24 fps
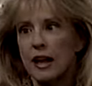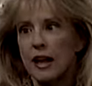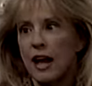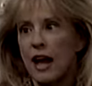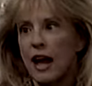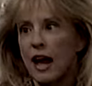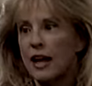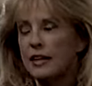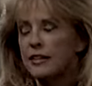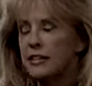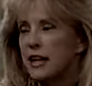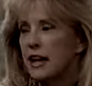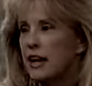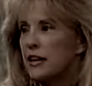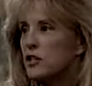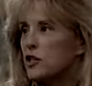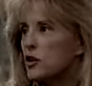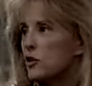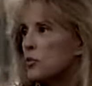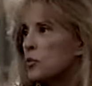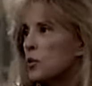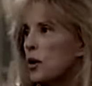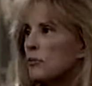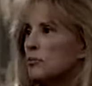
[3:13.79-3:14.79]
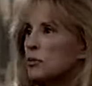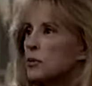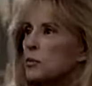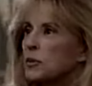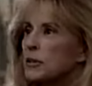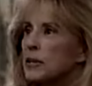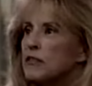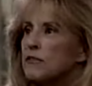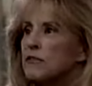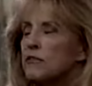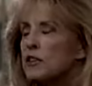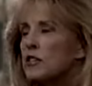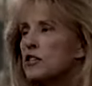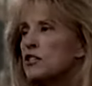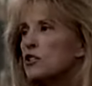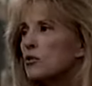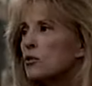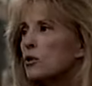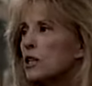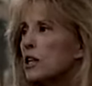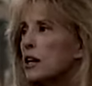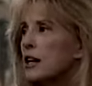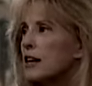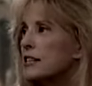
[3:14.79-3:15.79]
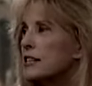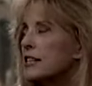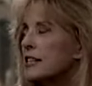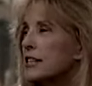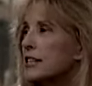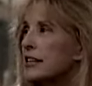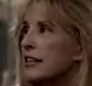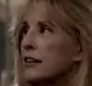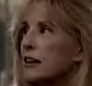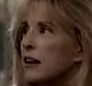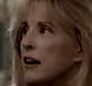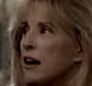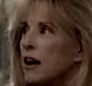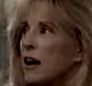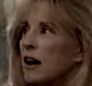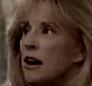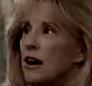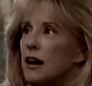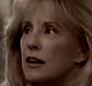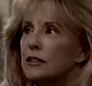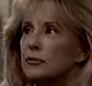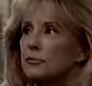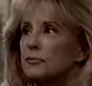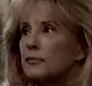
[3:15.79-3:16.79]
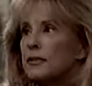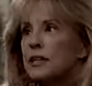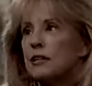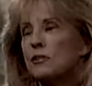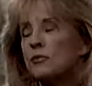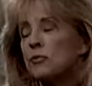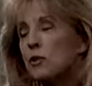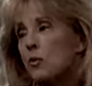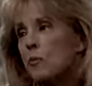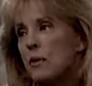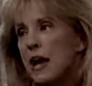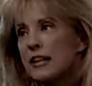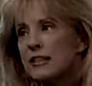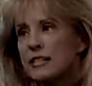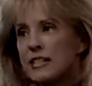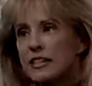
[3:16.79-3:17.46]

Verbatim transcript: And, and you're probably visualizing um, romantic